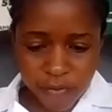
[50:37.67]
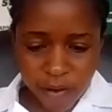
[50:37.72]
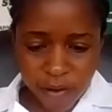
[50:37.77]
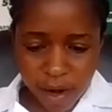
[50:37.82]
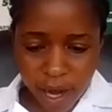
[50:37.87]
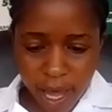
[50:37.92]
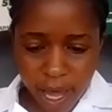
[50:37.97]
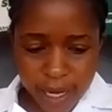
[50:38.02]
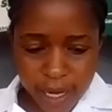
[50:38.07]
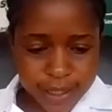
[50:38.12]

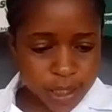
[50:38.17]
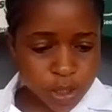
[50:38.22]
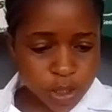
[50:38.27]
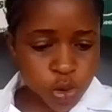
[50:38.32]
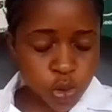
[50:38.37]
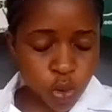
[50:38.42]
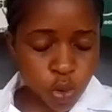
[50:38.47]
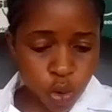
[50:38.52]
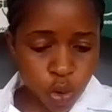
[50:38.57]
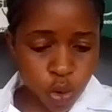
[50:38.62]
variety
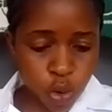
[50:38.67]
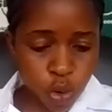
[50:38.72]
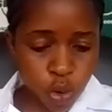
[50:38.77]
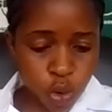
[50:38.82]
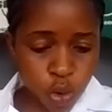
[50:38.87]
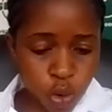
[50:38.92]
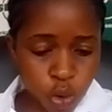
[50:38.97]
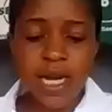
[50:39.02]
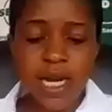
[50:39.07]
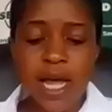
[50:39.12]

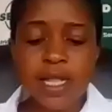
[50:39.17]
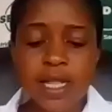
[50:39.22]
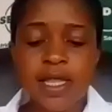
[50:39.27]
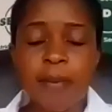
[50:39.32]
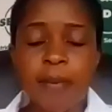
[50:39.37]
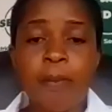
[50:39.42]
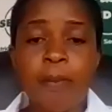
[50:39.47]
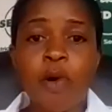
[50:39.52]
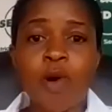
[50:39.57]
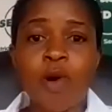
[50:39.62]
Tsuro?
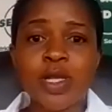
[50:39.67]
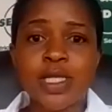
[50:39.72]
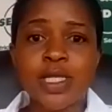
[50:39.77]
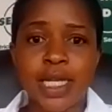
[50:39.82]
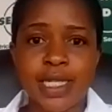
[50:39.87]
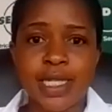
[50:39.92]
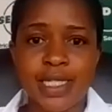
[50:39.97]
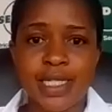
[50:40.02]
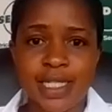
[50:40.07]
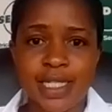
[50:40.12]
What are the
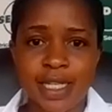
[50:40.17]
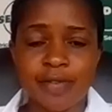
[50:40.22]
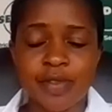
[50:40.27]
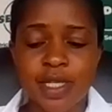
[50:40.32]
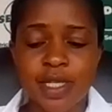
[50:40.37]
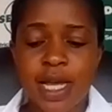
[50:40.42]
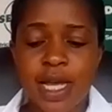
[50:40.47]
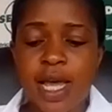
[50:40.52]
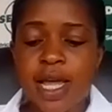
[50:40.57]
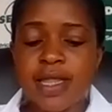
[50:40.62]

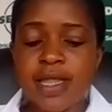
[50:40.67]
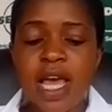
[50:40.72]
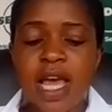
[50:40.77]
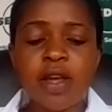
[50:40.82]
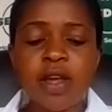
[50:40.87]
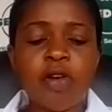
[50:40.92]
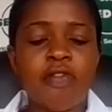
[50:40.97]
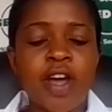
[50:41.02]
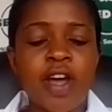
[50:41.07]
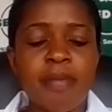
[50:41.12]
positives?
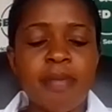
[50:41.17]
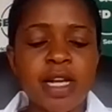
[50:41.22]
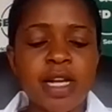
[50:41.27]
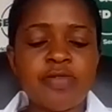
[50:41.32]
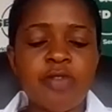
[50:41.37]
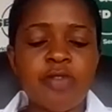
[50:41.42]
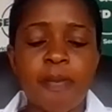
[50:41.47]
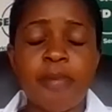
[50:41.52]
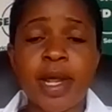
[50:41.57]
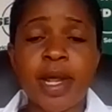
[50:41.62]
Thank you very
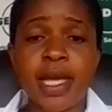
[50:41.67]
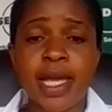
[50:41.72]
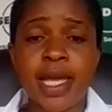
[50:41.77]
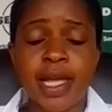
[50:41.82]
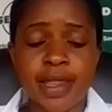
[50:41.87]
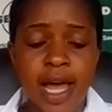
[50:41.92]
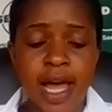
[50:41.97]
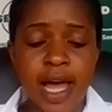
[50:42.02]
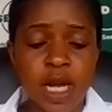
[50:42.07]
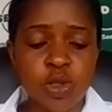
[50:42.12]
much for
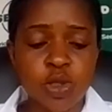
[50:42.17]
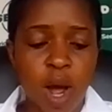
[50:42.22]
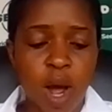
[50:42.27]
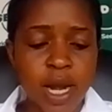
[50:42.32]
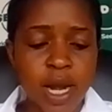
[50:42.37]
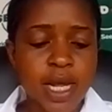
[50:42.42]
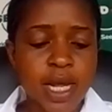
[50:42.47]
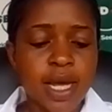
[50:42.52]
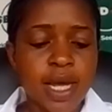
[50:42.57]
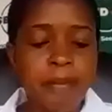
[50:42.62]
bringing that
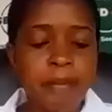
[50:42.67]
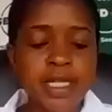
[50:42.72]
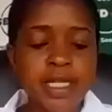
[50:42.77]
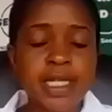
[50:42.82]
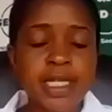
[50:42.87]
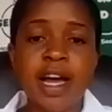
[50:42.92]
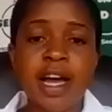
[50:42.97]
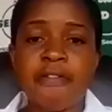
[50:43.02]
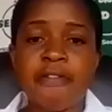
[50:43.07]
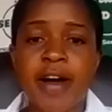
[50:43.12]
one,
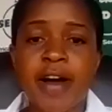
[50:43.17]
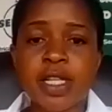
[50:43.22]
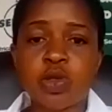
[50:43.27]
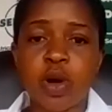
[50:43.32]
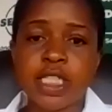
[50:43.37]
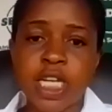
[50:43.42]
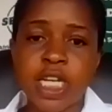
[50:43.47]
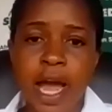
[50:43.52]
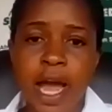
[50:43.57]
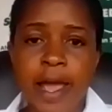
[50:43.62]
Mr.
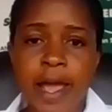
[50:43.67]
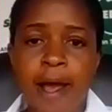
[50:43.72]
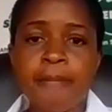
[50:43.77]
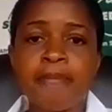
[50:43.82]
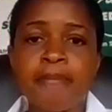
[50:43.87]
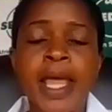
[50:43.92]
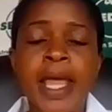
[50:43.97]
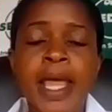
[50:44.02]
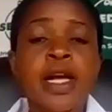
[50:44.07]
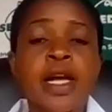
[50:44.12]
Tafadzwa
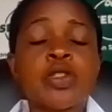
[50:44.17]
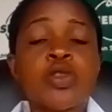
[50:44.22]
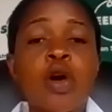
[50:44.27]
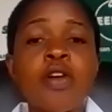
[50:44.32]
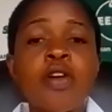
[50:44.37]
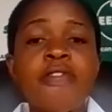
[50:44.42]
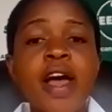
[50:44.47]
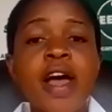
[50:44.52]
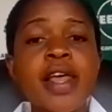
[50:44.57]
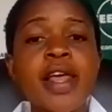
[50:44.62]
Jaya.
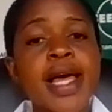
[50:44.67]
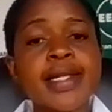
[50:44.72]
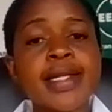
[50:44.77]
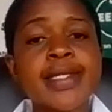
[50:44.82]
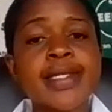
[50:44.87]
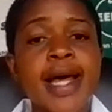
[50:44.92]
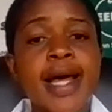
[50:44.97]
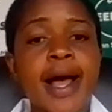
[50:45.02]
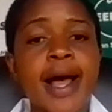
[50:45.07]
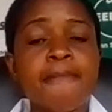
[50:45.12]
So you find
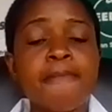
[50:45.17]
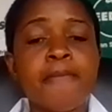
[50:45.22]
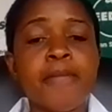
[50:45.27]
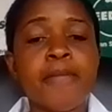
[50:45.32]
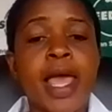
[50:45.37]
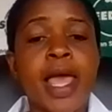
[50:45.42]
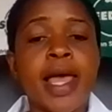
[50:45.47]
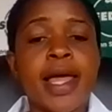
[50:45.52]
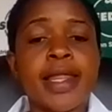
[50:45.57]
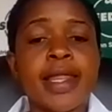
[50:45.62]
that
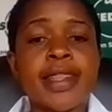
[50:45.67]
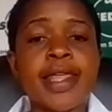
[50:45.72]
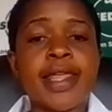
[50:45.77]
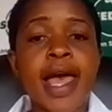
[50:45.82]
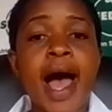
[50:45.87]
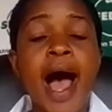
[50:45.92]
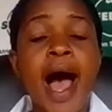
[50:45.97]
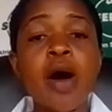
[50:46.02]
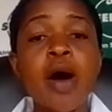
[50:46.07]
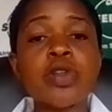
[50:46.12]

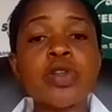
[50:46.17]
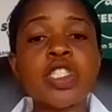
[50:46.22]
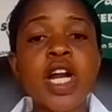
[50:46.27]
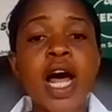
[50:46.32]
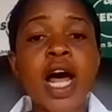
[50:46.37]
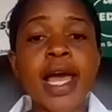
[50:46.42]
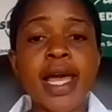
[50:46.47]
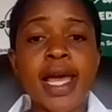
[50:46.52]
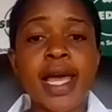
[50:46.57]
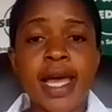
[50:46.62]
the
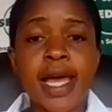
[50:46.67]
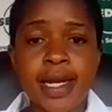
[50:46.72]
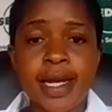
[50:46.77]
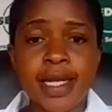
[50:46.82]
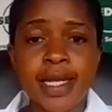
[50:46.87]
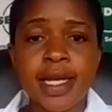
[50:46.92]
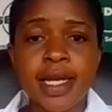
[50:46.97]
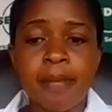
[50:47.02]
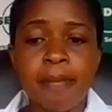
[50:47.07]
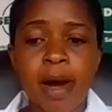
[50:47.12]
ultra
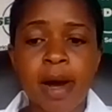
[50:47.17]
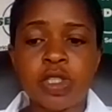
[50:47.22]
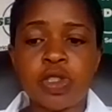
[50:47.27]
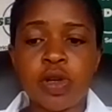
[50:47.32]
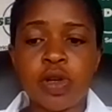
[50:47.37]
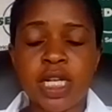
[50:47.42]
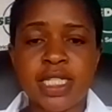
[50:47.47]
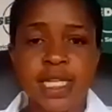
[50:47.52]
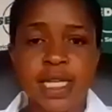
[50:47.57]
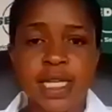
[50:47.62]
early
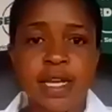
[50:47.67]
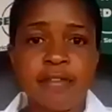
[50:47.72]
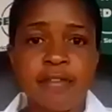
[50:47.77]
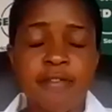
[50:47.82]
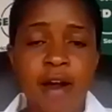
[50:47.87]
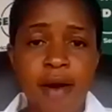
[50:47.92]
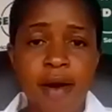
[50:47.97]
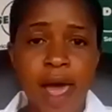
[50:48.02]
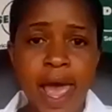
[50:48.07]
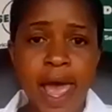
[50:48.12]
maturity
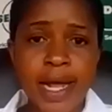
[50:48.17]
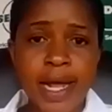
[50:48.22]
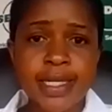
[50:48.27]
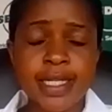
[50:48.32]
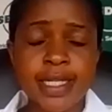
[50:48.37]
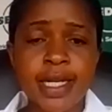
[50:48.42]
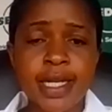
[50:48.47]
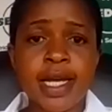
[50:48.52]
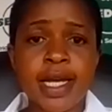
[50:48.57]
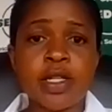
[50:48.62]

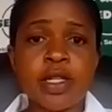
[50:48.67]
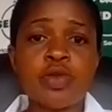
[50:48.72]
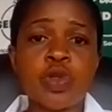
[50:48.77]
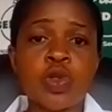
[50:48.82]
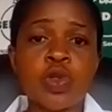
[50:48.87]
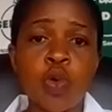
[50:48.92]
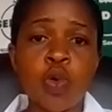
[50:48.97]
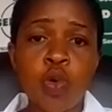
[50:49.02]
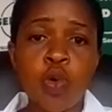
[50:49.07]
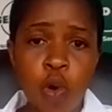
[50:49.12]
variety
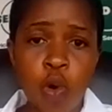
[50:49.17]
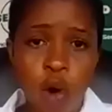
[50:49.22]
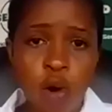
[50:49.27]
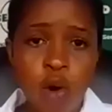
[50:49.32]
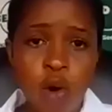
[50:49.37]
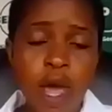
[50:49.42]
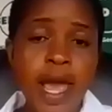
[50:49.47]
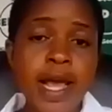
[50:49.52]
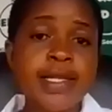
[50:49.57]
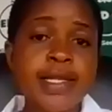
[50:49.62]

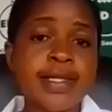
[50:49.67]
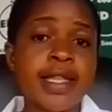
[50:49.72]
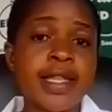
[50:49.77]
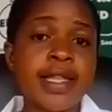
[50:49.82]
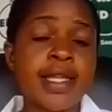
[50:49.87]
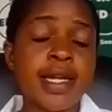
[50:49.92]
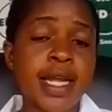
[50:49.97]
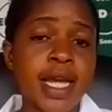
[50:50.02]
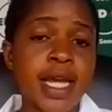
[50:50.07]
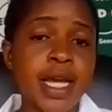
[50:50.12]
Tsuro,
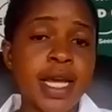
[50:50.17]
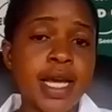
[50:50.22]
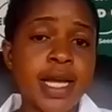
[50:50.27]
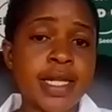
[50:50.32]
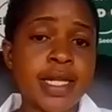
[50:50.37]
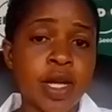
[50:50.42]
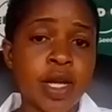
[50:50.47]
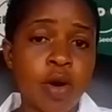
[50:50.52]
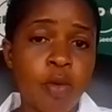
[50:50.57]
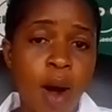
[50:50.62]

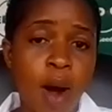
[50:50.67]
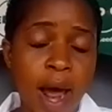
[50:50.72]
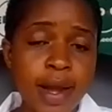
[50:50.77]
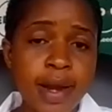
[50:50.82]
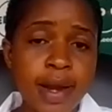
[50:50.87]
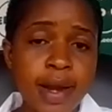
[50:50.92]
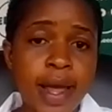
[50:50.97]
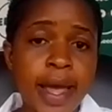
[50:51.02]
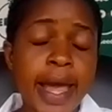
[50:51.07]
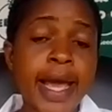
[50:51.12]

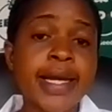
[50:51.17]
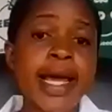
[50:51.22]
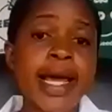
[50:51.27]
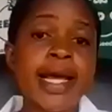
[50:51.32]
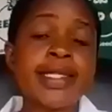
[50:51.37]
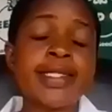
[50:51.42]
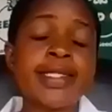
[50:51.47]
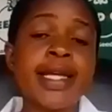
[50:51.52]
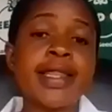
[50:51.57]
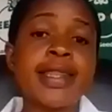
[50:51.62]
SC301 and
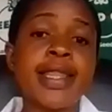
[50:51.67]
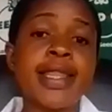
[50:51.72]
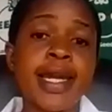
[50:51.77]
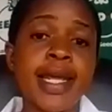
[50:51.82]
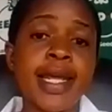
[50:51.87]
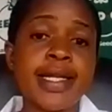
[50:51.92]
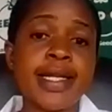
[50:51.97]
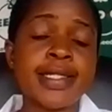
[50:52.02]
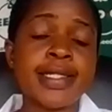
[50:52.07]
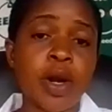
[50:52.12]

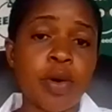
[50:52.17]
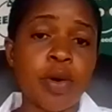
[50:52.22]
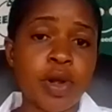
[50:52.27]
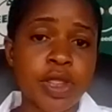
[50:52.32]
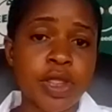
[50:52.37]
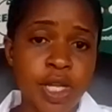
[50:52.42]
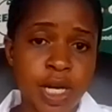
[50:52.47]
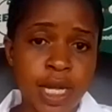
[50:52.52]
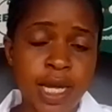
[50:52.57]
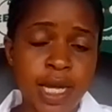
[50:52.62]

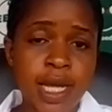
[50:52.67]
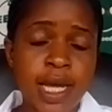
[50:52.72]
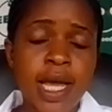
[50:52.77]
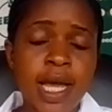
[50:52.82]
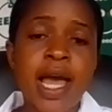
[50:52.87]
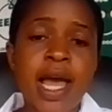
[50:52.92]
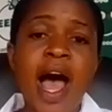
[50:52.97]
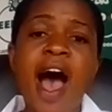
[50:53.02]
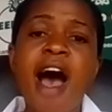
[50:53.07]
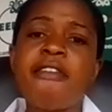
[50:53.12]
SC303
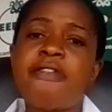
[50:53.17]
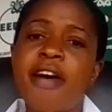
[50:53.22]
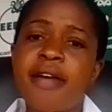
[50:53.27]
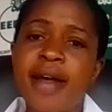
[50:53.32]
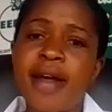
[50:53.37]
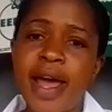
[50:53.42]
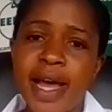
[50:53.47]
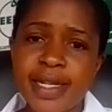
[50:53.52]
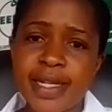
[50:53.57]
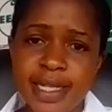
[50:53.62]
are
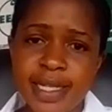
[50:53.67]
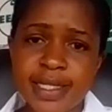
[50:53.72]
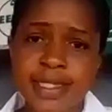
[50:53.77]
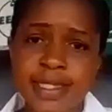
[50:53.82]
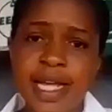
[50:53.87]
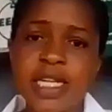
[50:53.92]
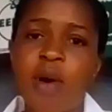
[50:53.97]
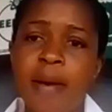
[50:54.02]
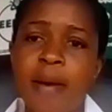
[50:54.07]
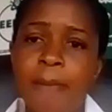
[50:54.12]
varieties
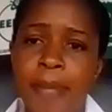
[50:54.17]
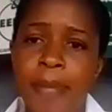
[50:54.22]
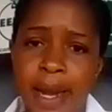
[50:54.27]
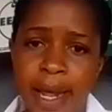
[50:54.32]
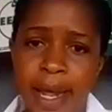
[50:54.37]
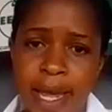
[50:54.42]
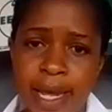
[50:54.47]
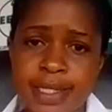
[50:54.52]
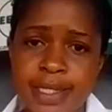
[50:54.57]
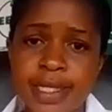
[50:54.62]
that were
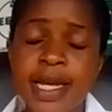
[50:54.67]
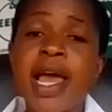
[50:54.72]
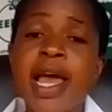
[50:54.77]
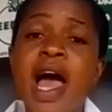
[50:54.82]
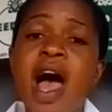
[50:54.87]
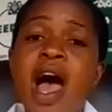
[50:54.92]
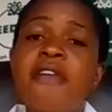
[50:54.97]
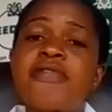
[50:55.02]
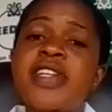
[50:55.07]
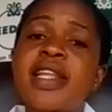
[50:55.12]
bred
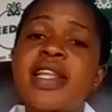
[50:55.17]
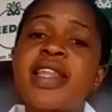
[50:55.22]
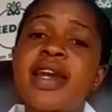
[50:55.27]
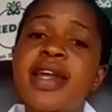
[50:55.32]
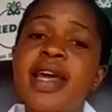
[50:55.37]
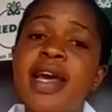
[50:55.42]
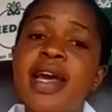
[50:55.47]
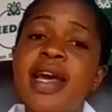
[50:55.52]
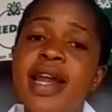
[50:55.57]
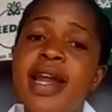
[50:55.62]
after
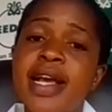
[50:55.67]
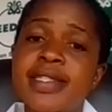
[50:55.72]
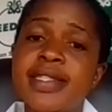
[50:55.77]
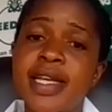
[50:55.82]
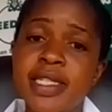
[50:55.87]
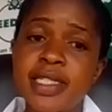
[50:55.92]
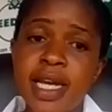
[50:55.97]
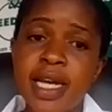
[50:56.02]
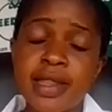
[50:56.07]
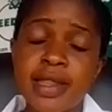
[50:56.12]
the
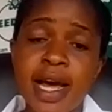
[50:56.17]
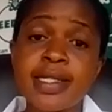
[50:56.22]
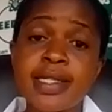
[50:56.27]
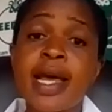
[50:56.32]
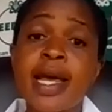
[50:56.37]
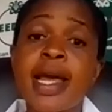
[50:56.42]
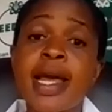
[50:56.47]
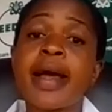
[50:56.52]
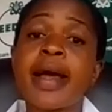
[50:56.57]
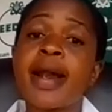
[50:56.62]
realization
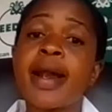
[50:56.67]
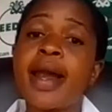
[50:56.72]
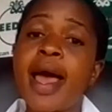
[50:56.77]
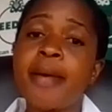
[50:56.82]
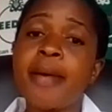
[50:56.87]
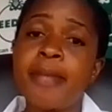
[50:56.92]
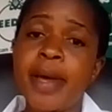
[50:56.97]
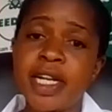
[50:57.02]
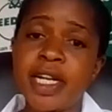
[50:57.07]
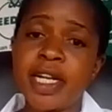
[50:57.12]
that
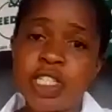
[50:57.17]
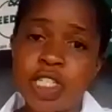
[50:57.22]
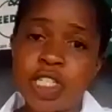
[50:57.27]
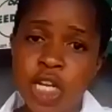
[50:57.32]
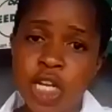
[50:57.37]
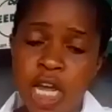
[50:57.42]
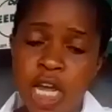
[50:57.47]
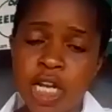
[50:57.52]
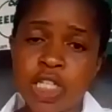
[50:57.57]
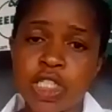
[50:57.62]
climate
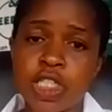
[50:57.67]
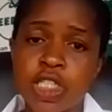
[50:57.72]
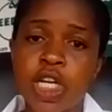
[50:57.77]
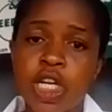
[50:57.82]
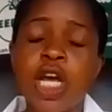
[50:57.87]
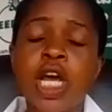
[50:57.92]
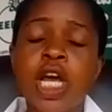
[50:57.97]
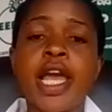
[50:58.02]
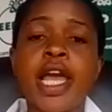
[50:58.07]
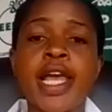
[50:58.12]
change
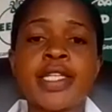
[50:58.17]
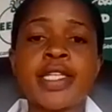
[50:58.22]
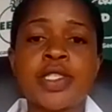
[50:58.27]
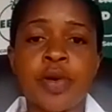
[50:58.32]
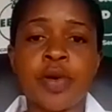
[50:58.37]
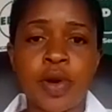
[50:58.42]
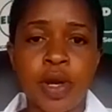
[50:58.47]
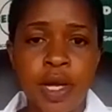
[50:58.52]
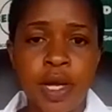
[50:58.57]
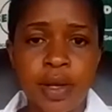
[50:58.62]

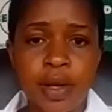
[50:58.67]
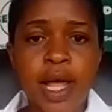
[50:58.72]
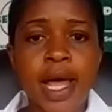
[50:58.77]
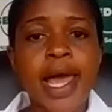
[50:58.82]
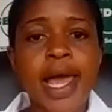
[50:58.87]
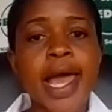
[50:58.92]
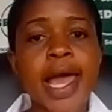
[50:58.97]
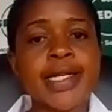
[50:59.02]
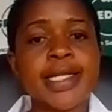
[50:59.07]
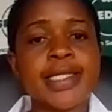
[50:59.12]
is real
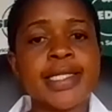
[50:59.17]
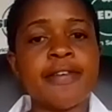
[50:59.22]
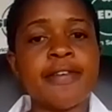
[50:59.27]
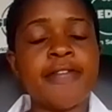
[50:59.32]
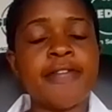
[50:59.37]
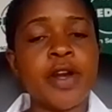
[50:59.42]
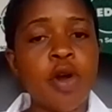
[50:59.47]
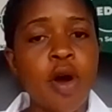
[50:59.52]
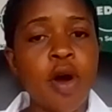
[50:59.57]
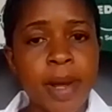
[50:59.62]
and it's a
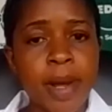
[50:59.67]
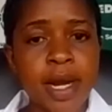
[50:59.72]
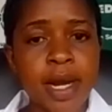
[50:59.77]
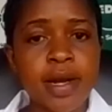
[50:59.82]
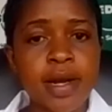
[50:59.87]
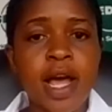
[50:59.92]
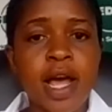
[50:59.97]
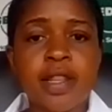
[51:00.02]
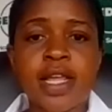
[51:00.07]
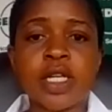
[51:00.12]

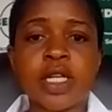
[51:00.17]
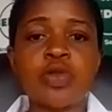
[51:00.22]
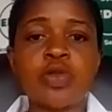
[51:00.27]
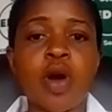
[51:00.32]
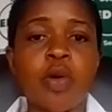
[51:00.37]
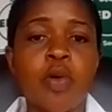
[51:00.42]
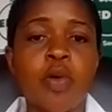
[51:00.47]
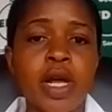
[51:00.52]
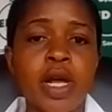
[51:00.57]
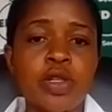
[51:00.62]
phenomenon that
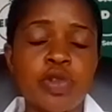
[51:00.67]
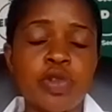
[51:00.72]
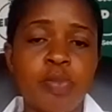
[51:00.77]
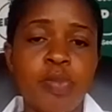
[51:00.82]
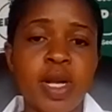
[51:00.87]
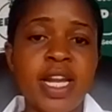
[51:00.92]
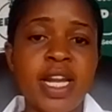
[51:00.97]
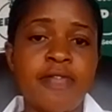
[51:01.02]
we are going to be